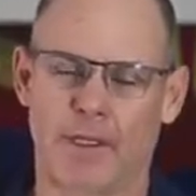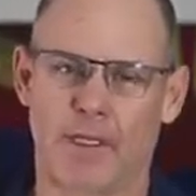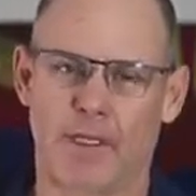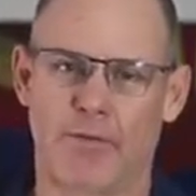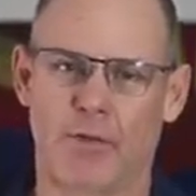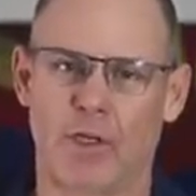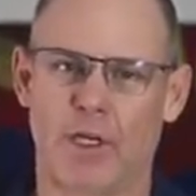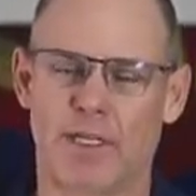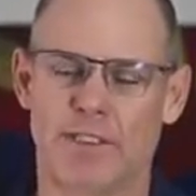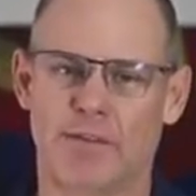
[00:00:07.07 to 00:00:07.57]

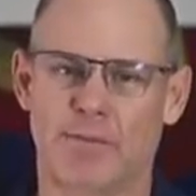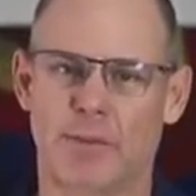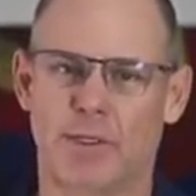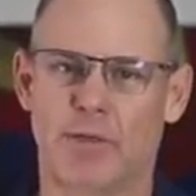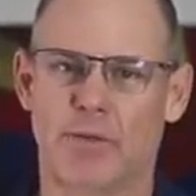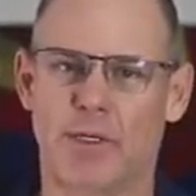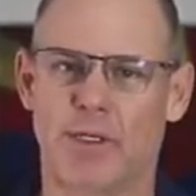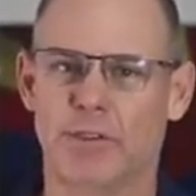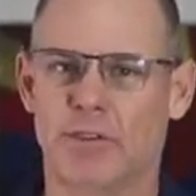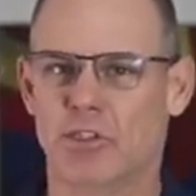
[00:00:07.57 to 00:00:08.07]
If you guys have been
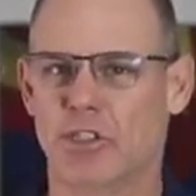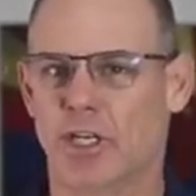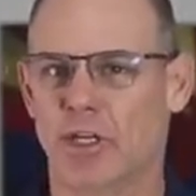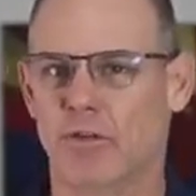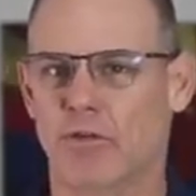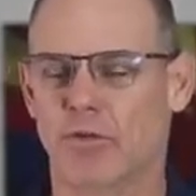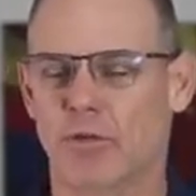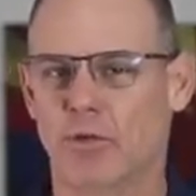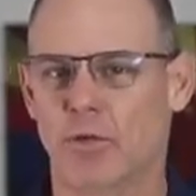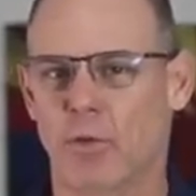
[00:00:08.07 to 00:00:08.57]
around the
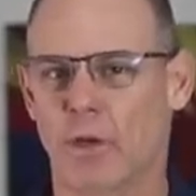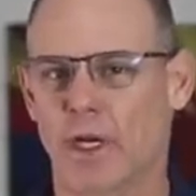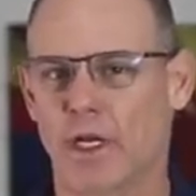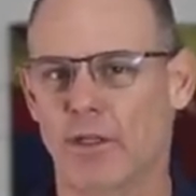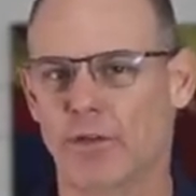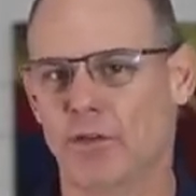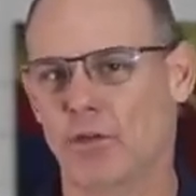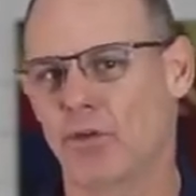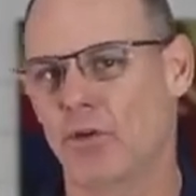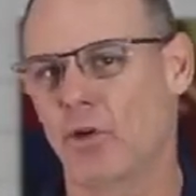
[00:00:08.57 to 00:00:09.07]
channel for a
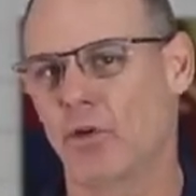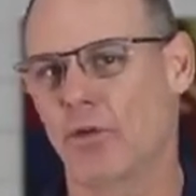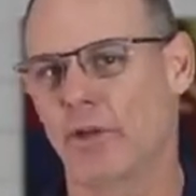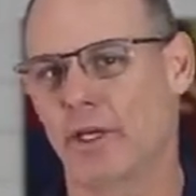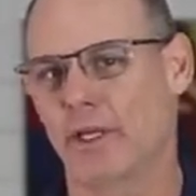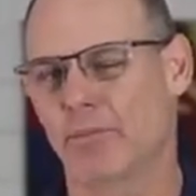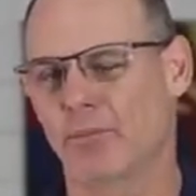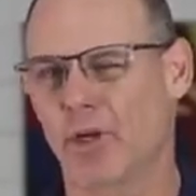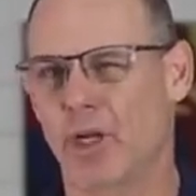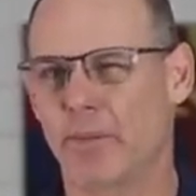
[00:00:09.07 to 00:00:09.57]
while, you know
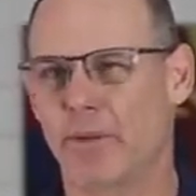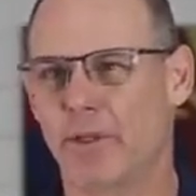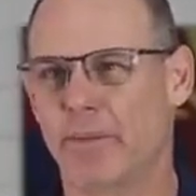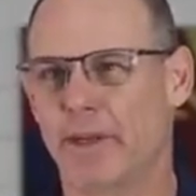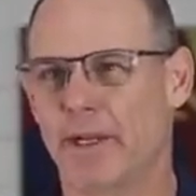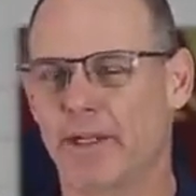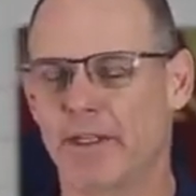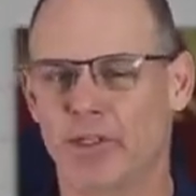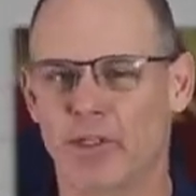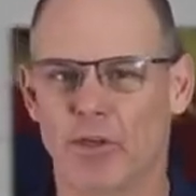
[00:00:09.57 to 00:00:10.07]
that probably
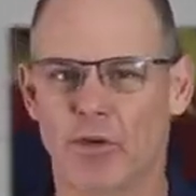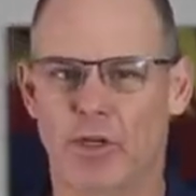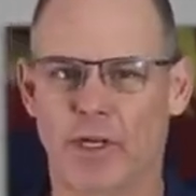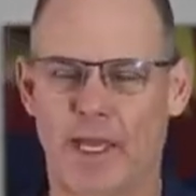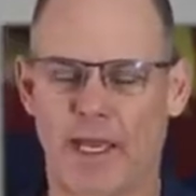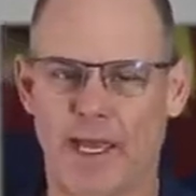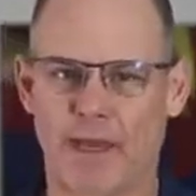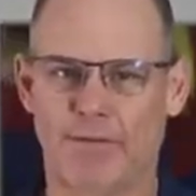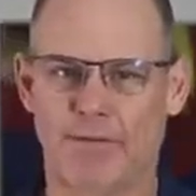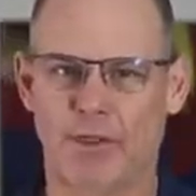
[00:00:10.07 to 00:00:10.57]
about a year and a
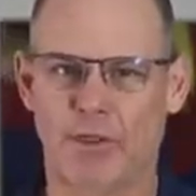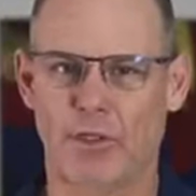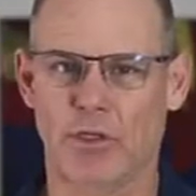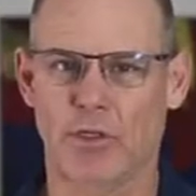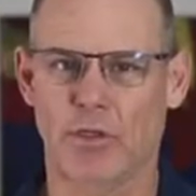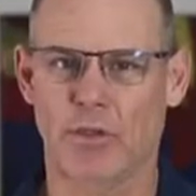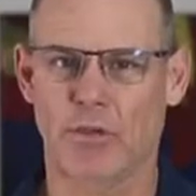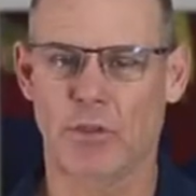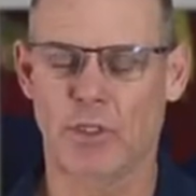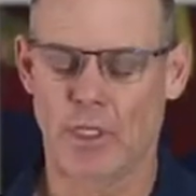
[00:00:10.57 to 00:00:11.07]
half
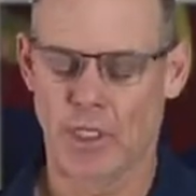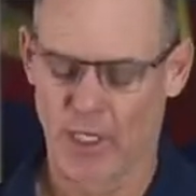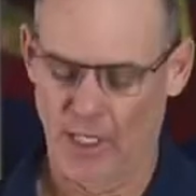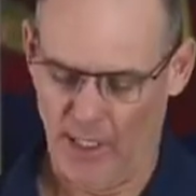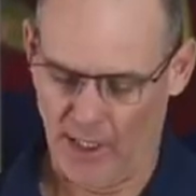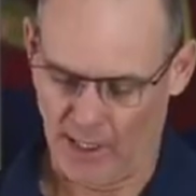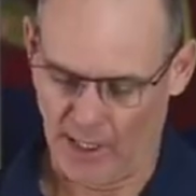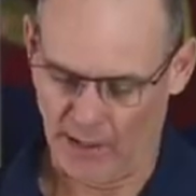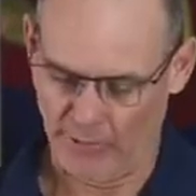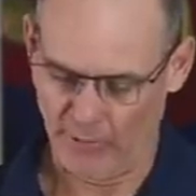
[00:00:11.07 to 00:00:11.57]
ago,
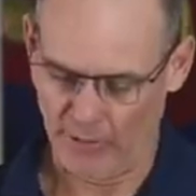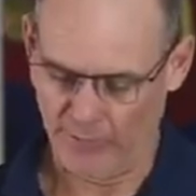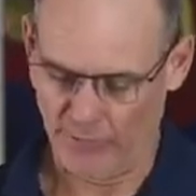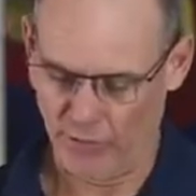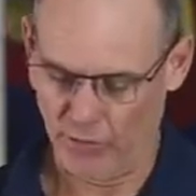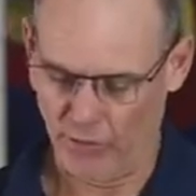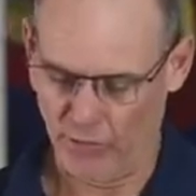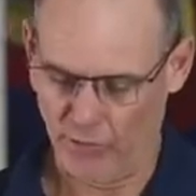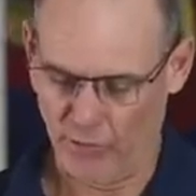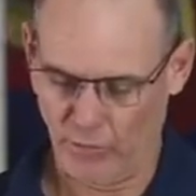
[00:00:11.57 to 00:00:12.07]
I
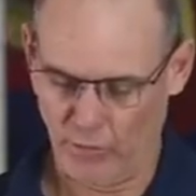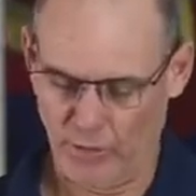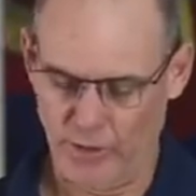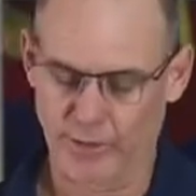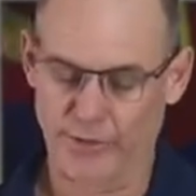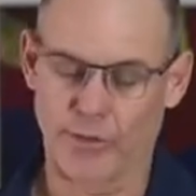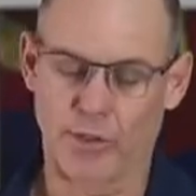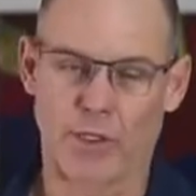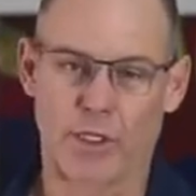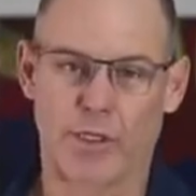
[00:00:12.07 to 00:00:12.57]
reviewed one
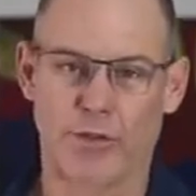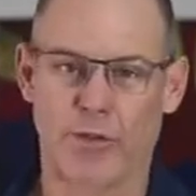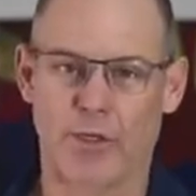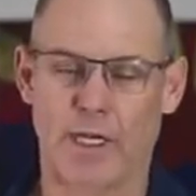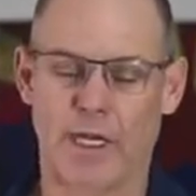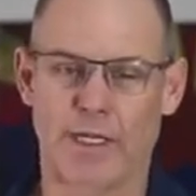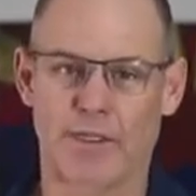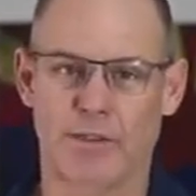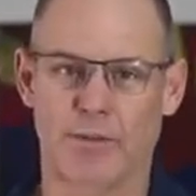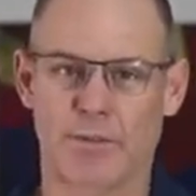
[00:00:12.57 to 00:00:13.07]
of their other
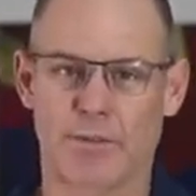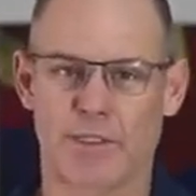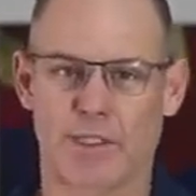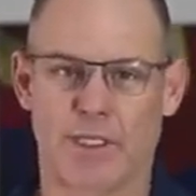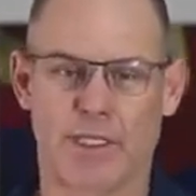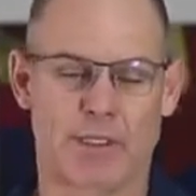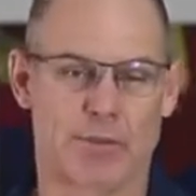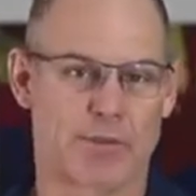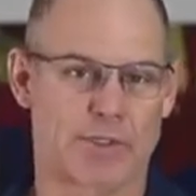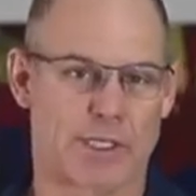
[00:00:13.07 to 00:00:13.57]
items,
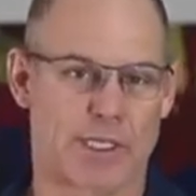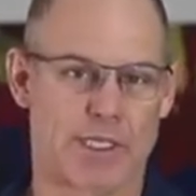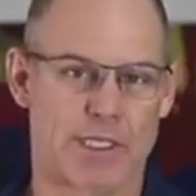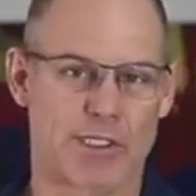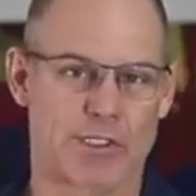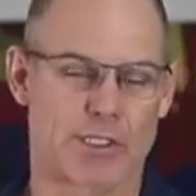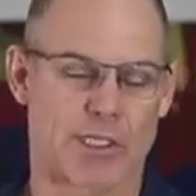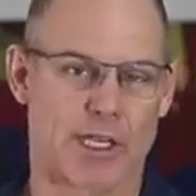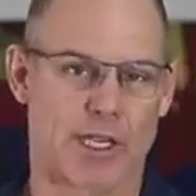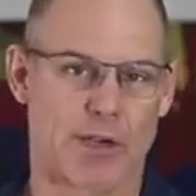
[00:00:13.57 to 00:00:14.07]
and it was a
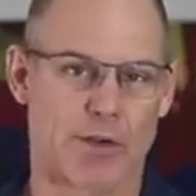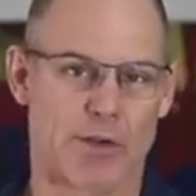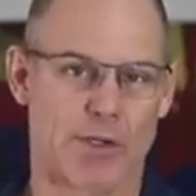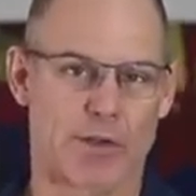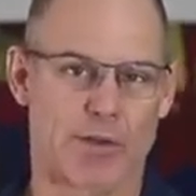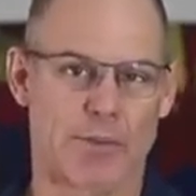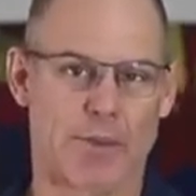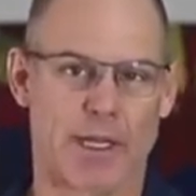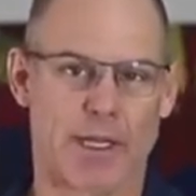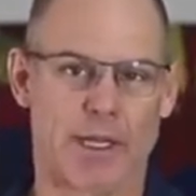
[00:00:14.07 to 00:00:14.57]
hitch
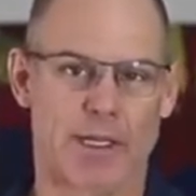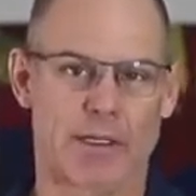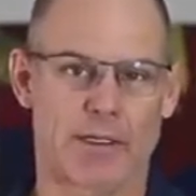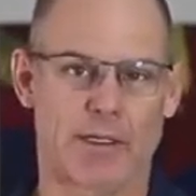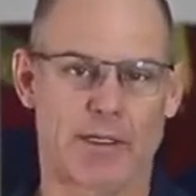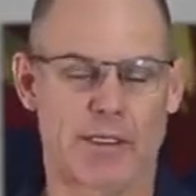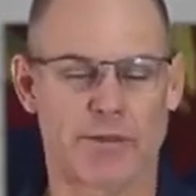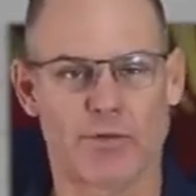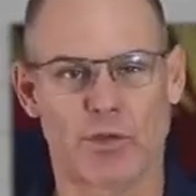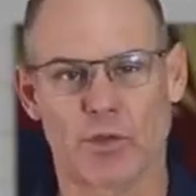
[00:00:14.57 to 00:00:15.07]
carrier bag.
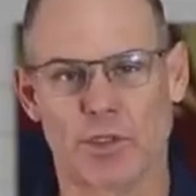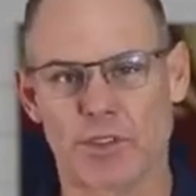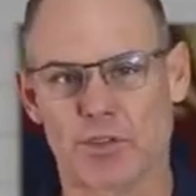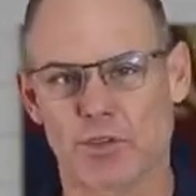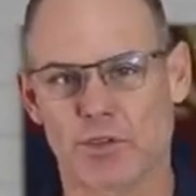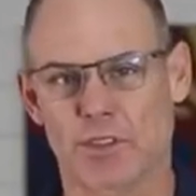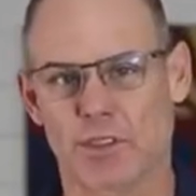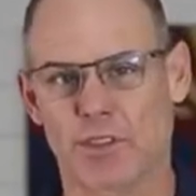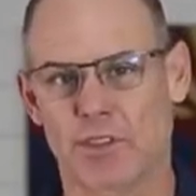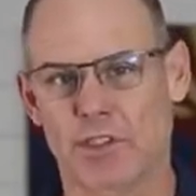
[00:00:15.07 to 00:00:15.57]
And if you're
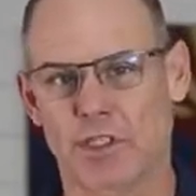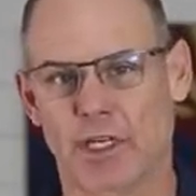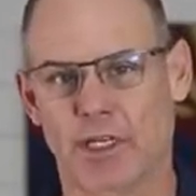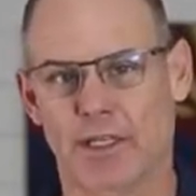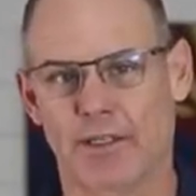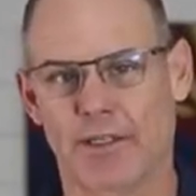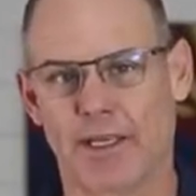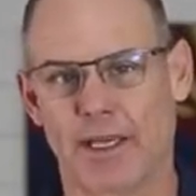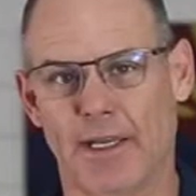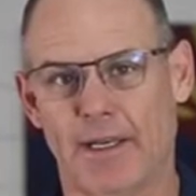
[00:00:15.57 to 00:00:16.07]
interested in
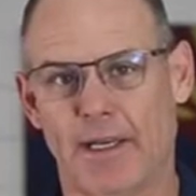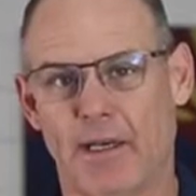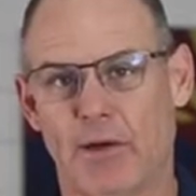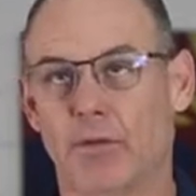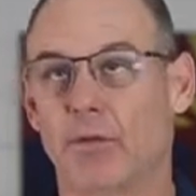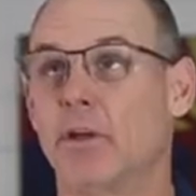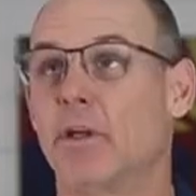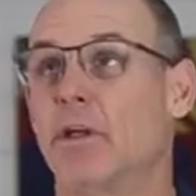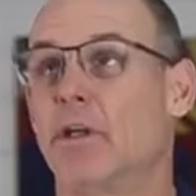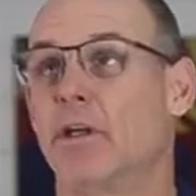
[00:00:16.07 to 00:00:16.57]
checking that
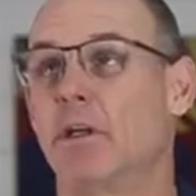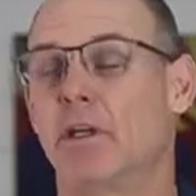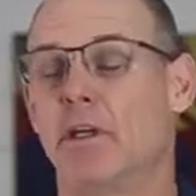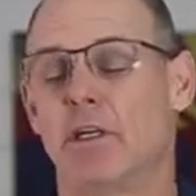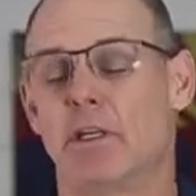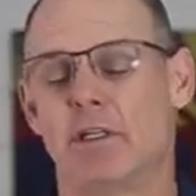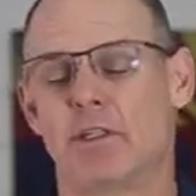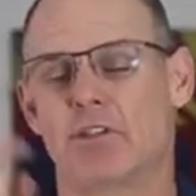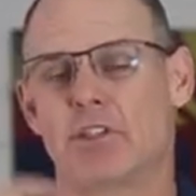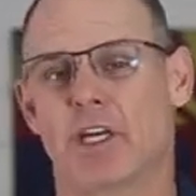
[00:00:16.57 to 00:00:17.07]
out,
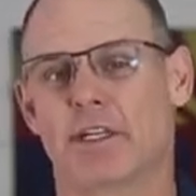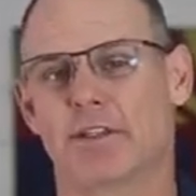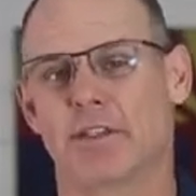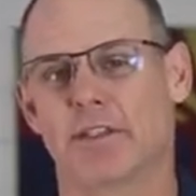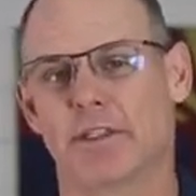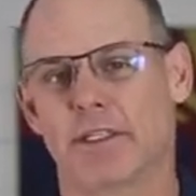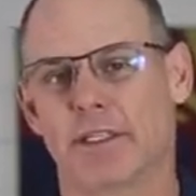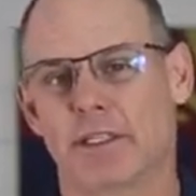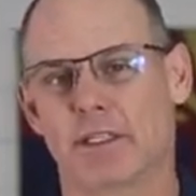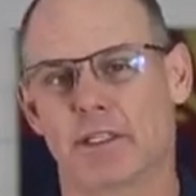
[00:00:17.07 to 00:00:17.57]
check the
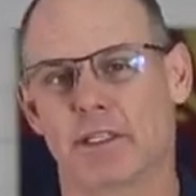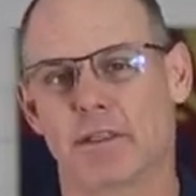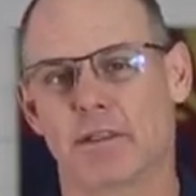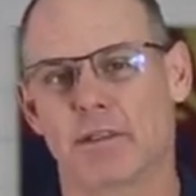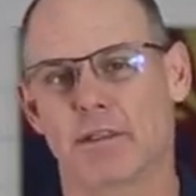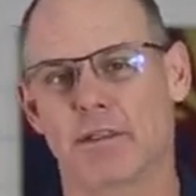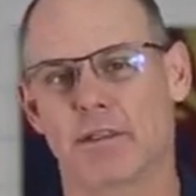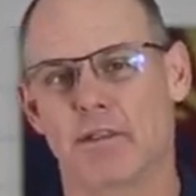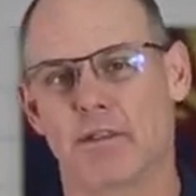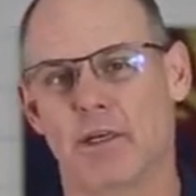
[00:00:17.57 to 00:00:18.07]
link
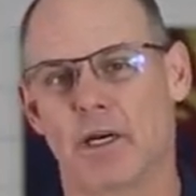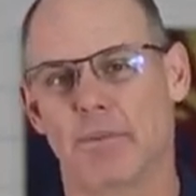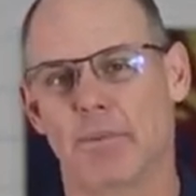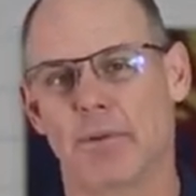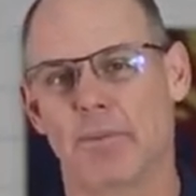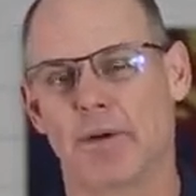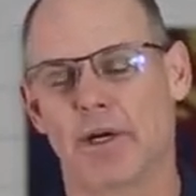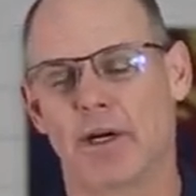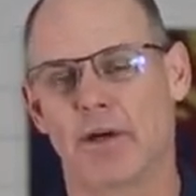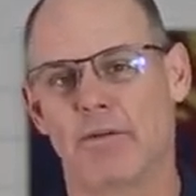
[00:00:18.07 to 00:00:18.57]
up
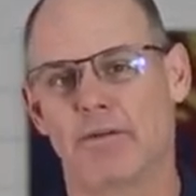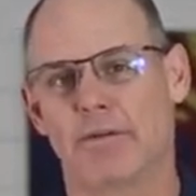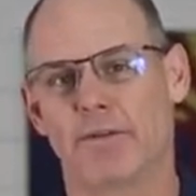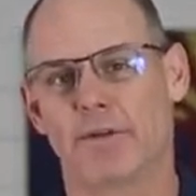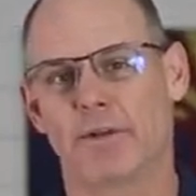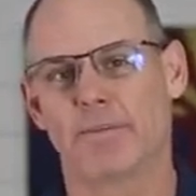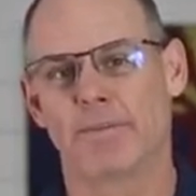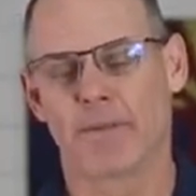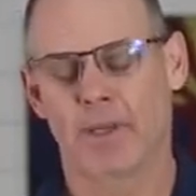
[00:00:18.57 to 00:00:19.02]
above.